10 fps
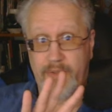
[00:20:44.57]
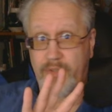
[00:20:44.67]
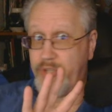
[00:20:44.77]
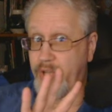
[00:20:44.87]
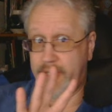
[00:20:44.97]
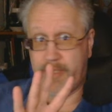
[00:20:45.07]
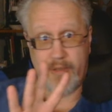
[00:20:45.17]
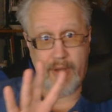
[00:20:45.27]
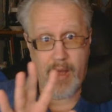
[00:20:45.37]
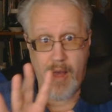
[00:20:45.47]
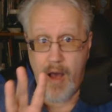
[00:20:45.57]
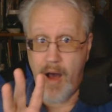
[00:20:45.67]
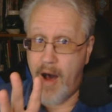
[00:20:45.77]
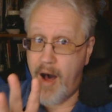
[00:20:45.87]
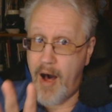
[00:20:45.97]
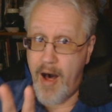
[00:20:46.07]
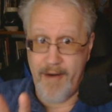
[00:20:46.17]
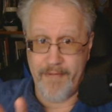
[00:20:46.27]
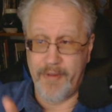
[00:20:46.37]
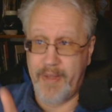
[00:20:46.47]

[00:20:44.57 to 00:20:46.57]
just awful.